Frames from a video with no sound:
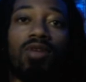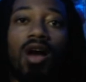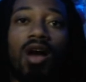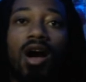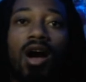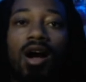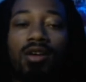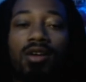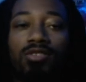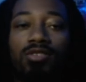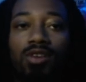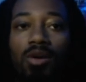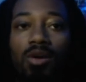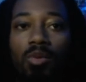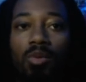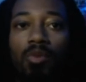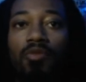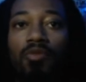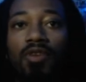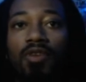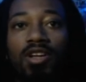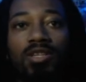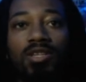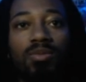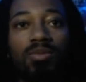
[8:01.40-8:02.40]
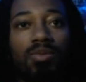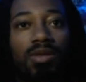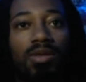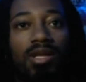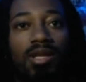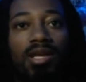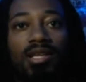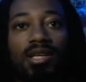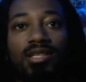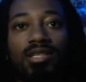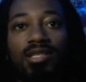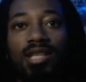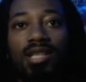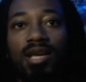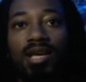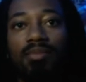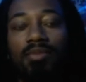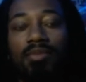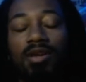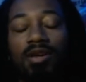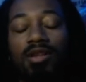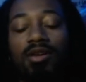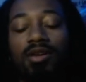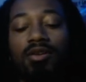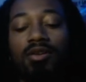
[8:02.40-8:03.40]
Oktoberfest, please
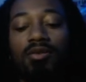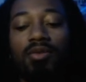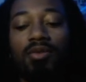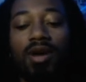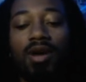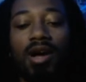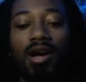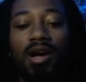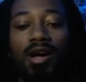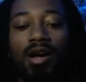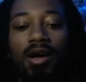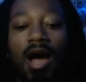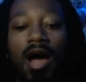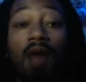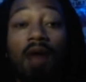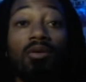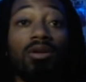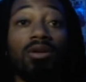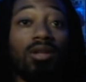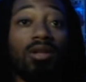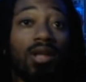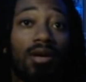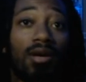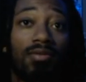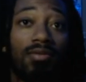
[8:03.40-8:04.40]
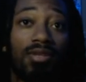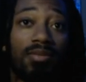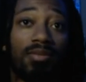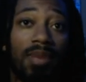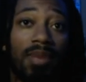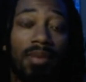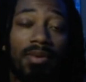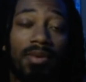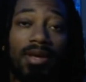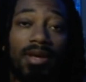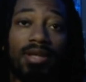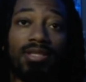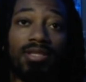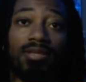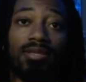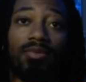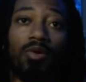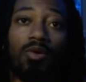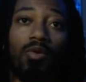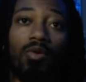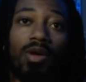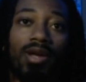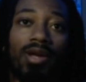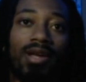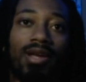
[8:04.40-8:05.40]
let me know. I would love to maybe get some
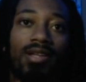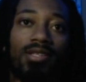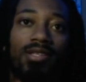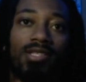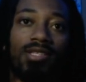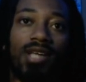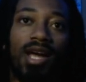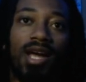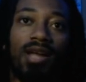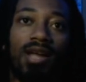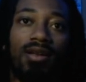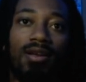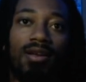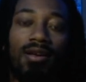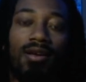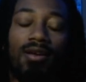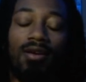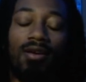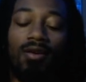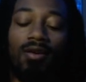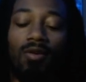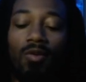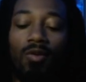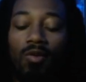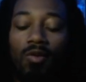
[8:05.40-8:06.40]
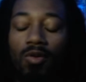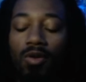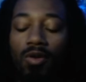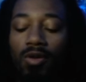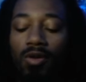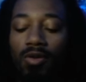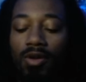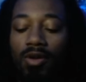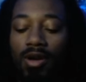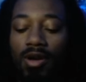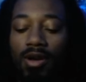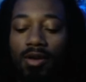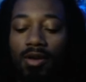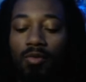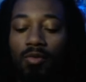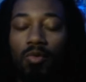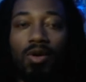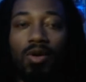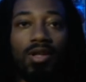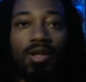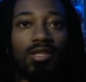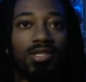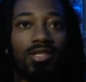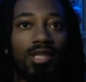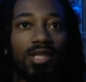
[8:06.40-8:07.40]
quick insight on
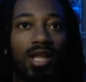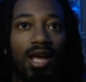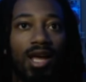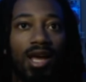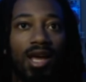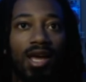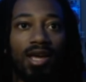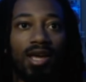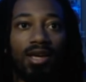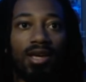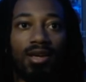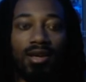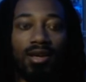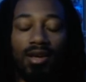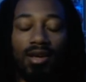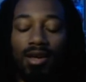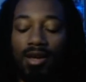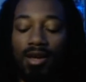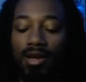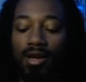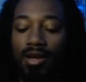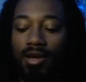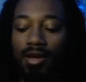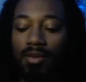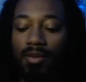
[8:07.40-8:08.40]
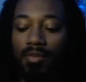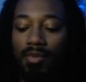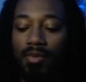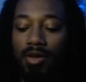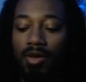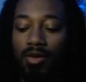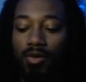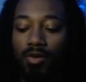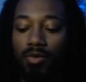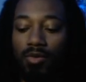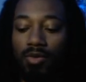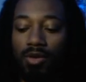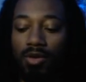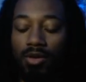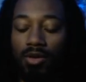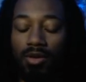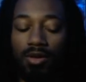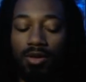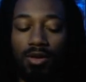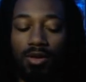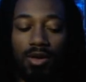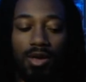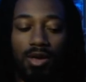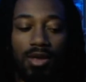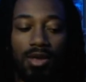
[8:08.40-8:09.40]
what it's like, the
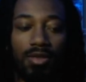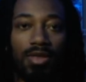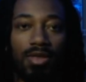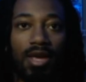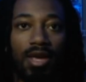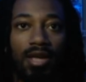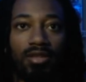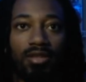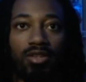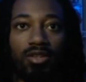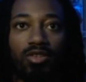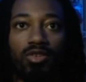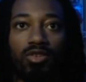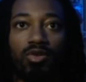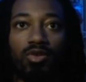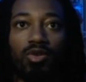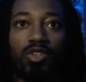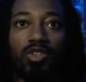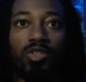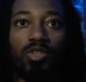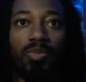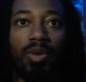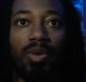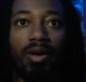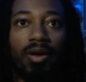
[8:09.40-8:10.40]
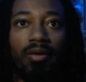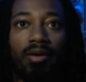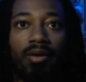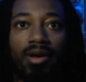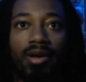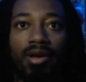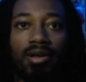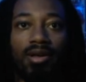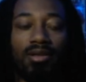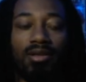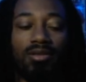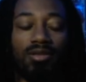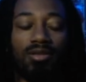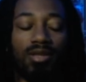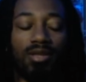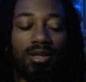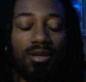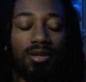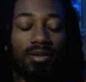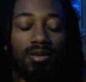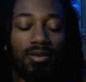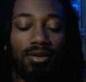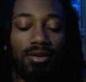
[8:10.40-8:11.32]
things that you experience and